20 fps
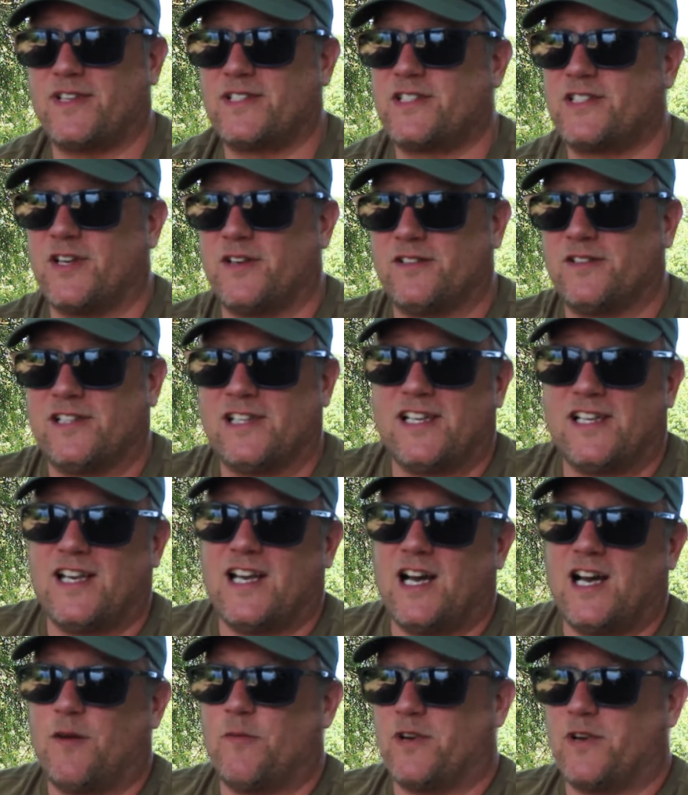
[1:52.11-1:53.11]
so
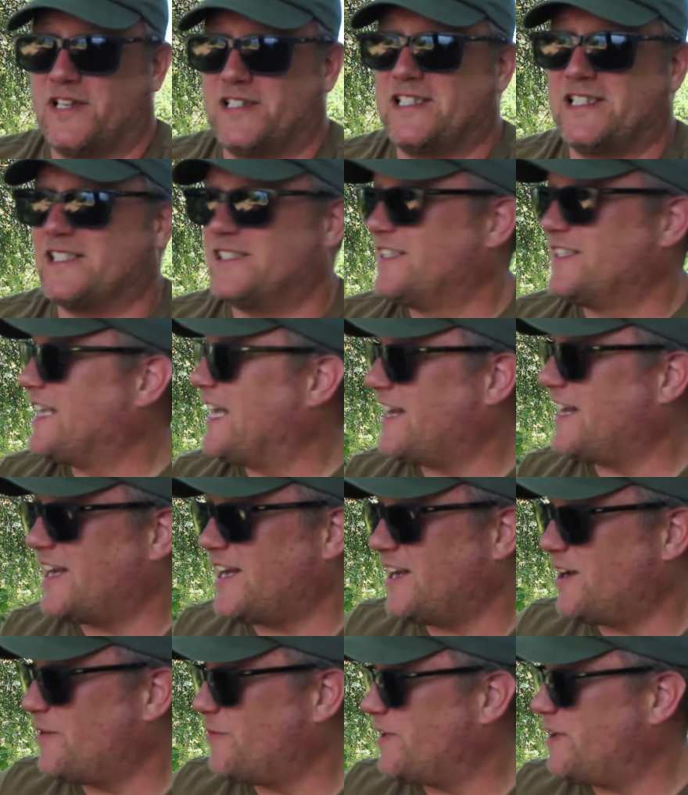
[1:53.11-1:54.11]
I wanted to get it
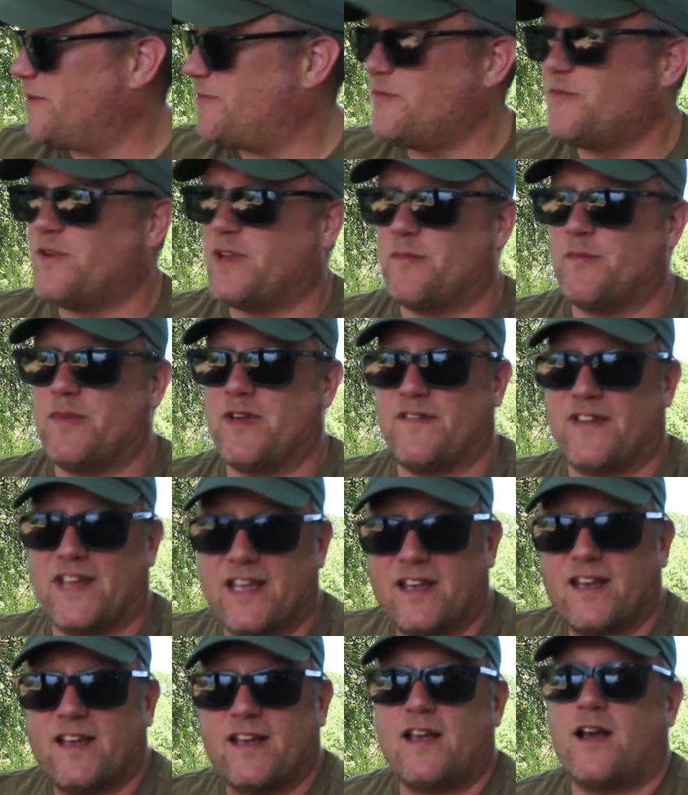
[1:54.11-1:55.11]
here with a bivvy.